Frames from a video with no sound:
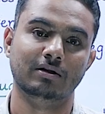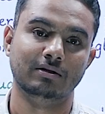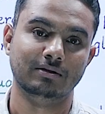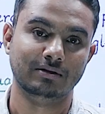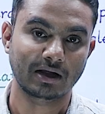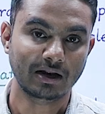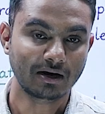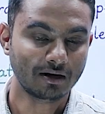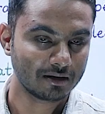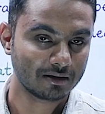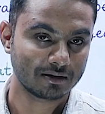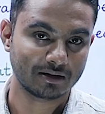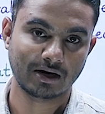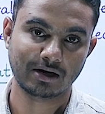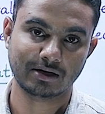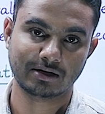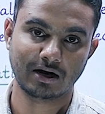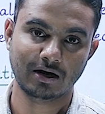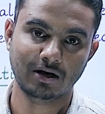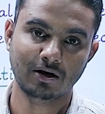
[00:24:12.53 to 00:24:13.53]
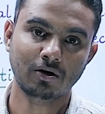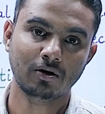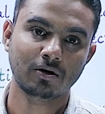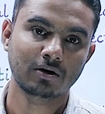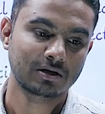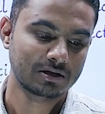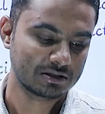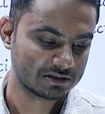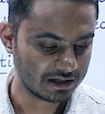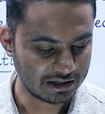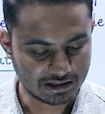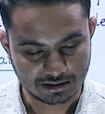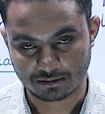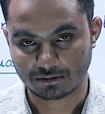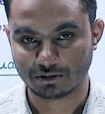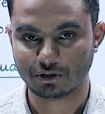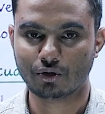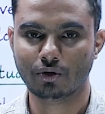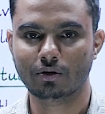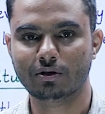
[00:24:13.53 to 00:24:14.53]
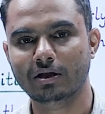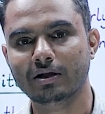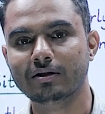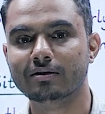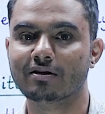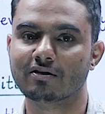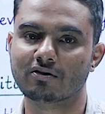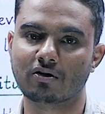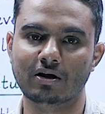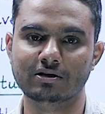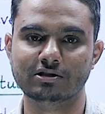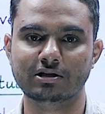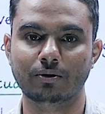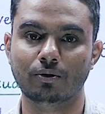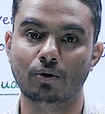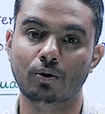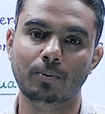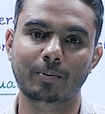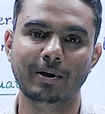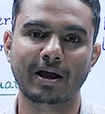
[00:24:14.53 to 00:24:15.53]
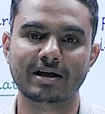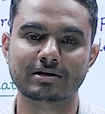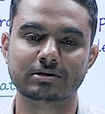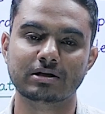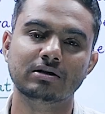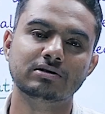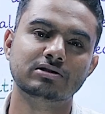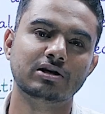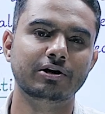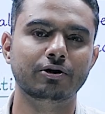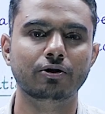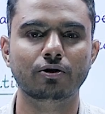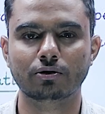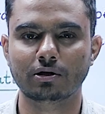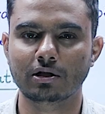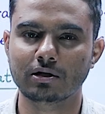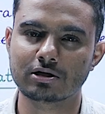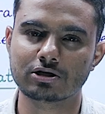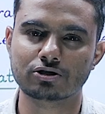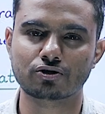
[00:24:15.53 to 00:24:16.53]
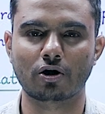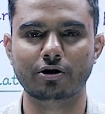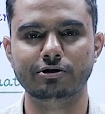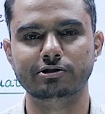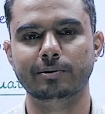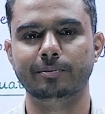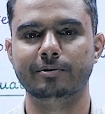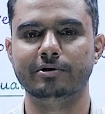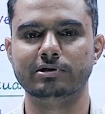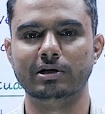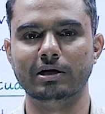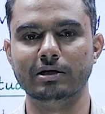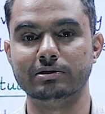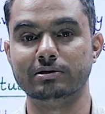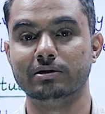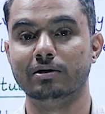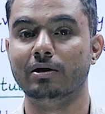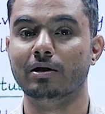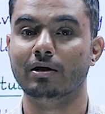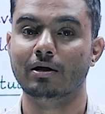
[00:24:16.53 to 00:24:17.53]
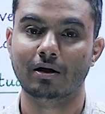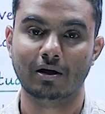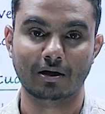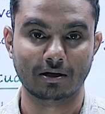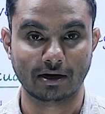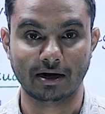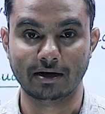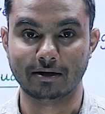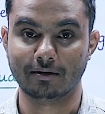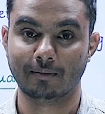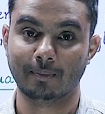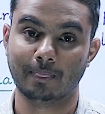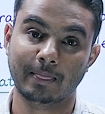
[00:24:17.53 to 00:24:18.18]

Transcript: Then they'll tell you, sir, do you think this concept, you will be asking, sir, do you think this concept is right?